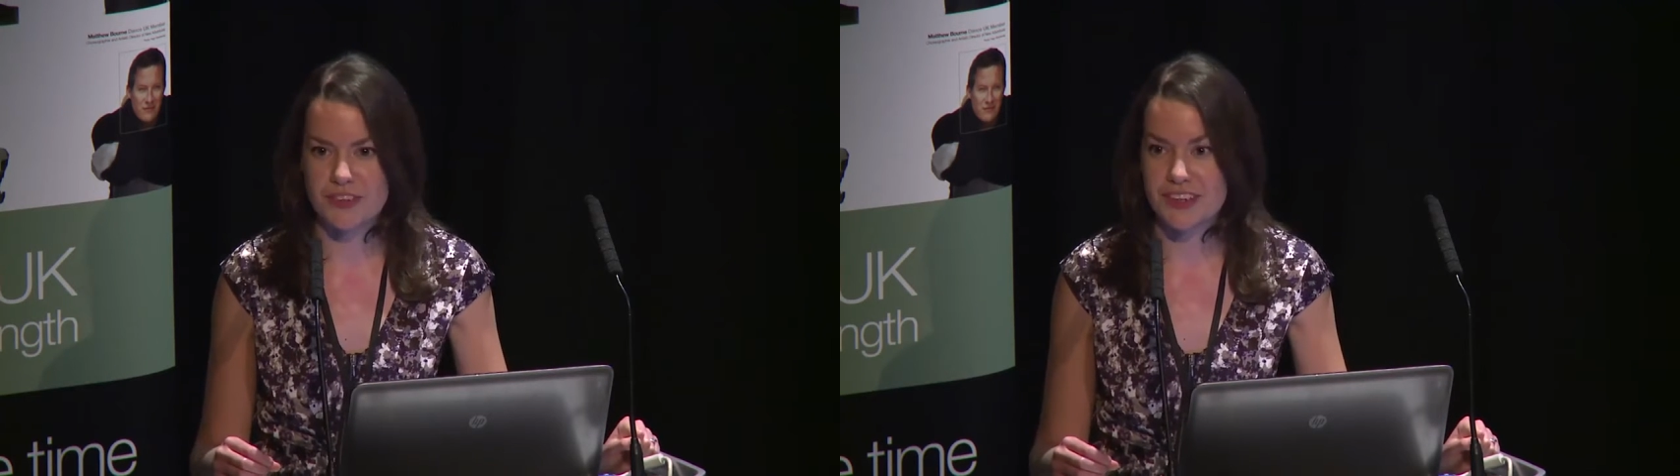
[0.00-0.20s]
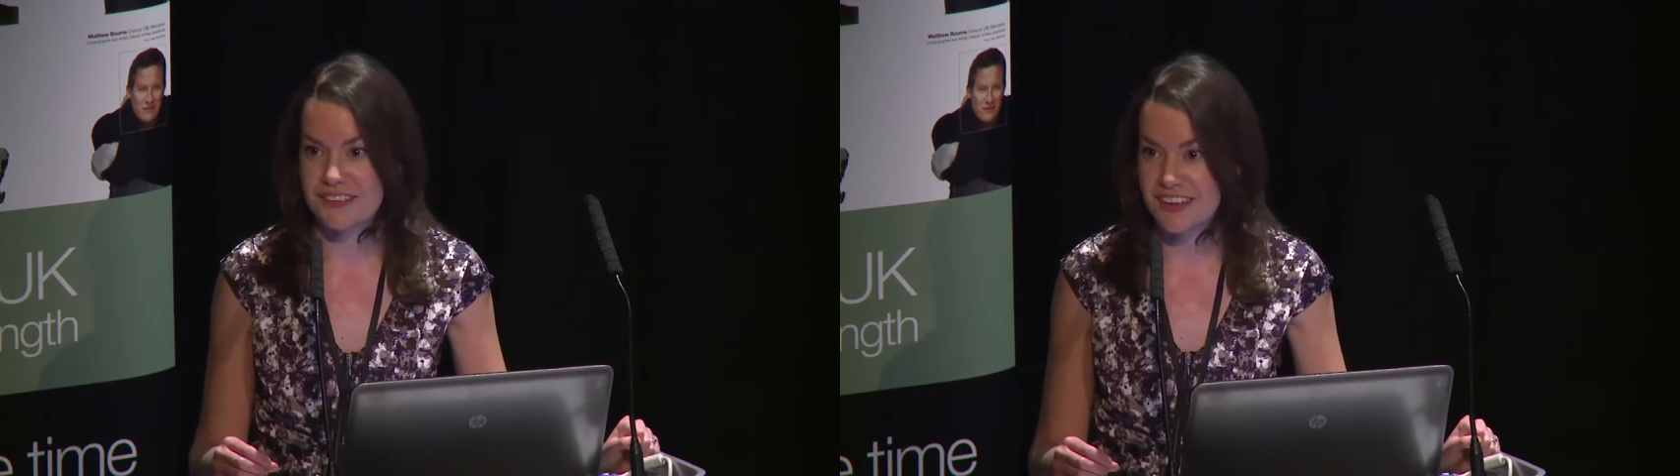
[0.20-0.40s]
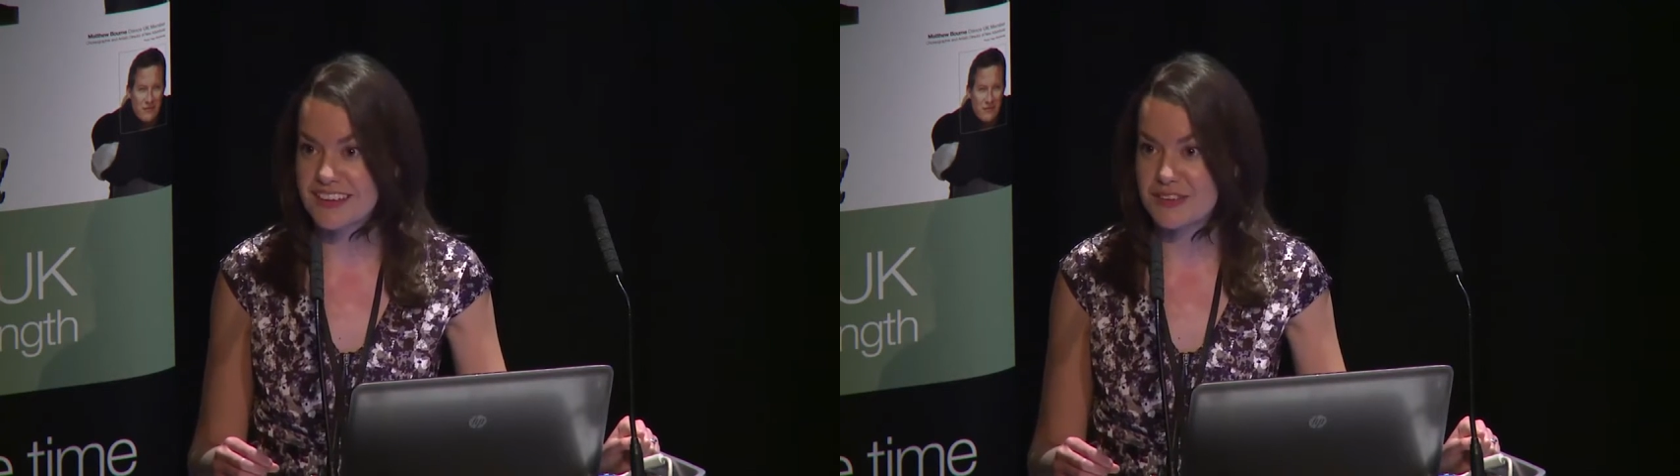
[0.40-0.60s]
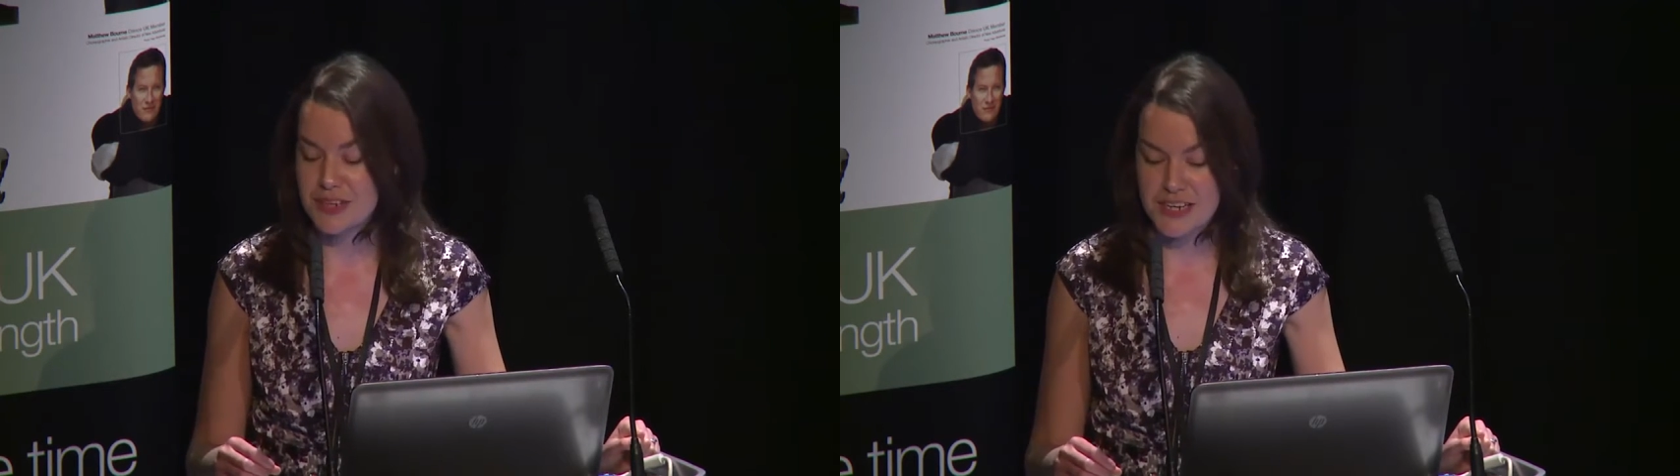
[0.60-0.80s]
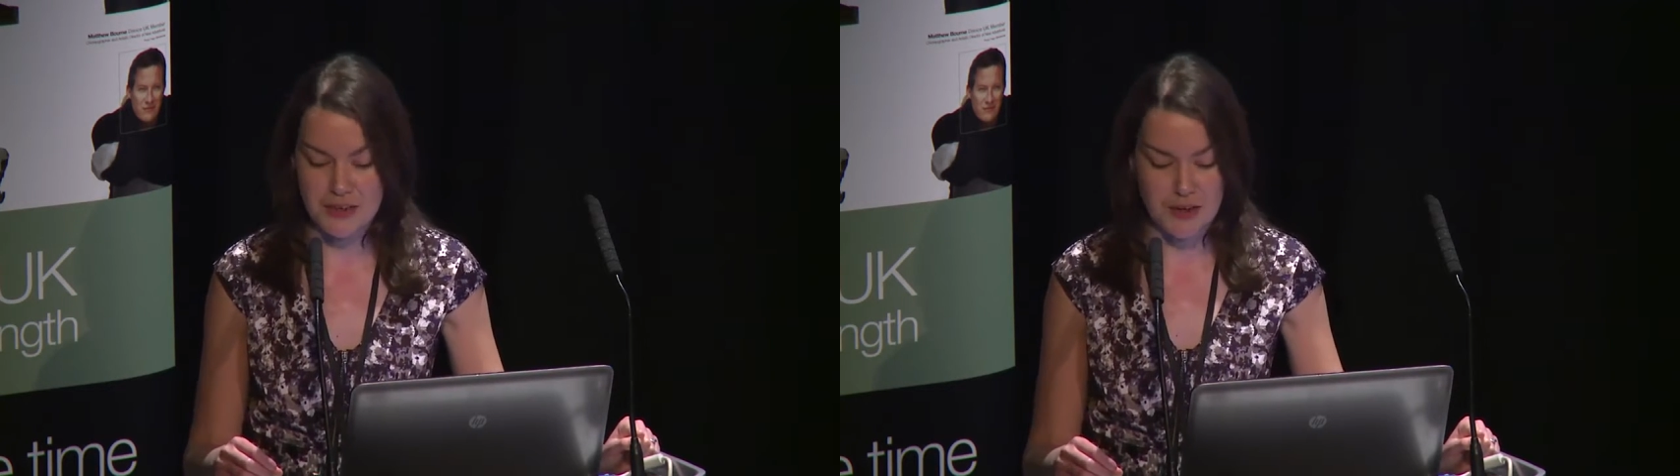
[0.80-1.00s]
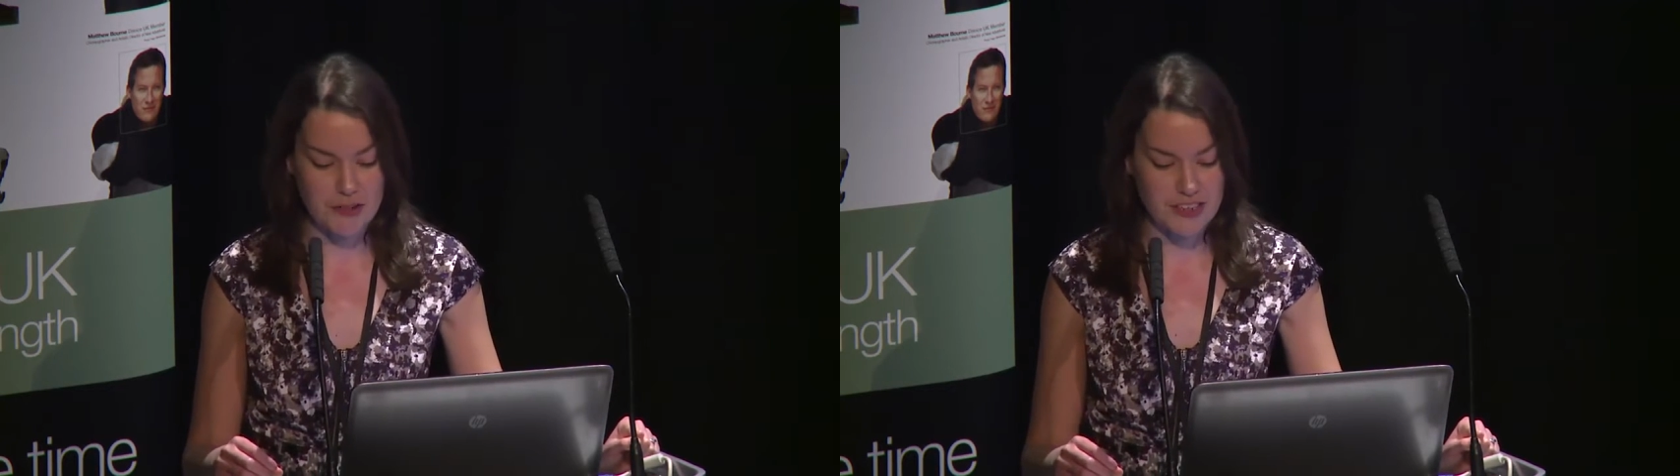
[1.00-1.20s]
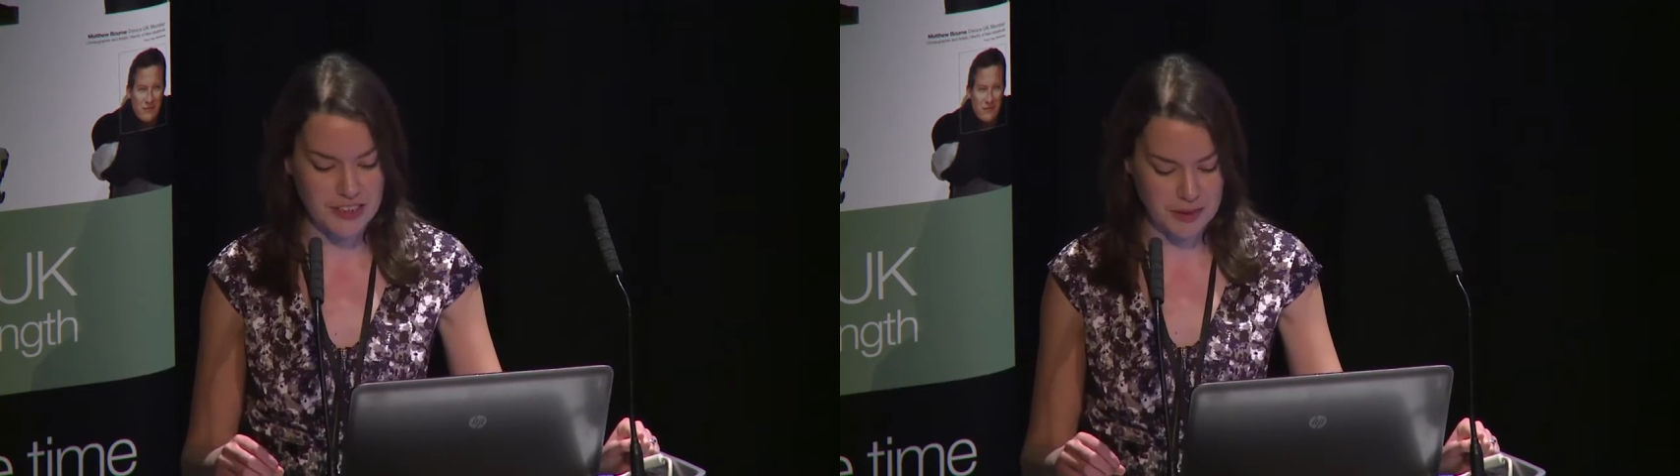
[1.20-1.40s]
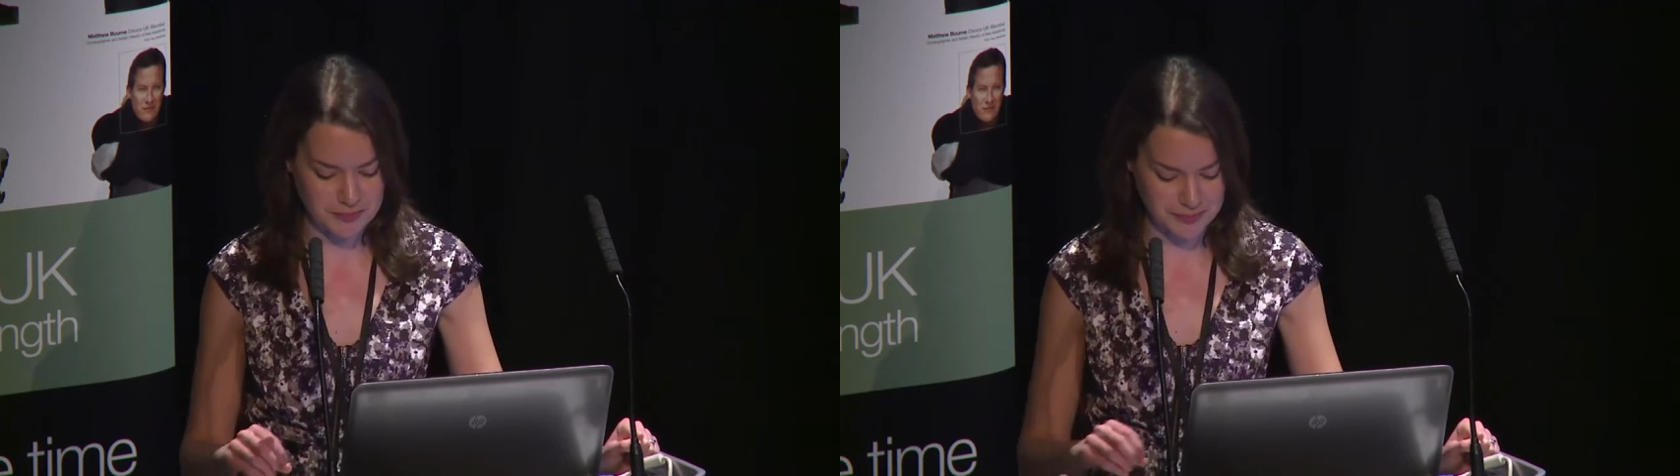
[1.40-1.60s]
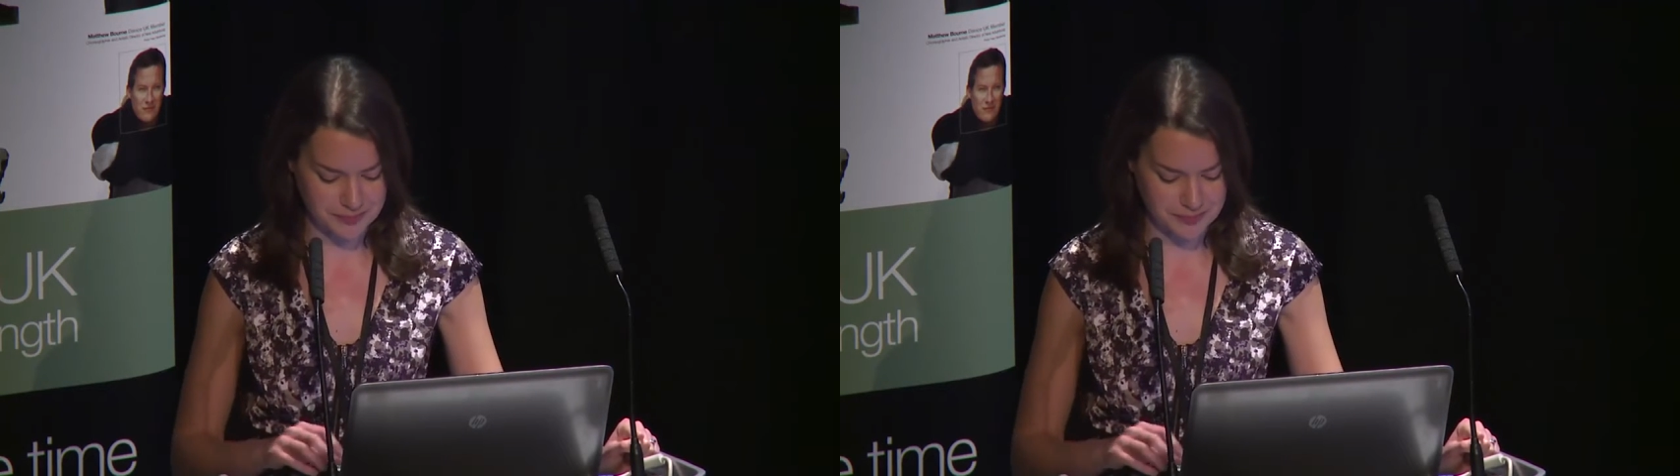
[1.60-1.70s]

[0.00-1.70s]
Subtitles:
which I think is really encouraging.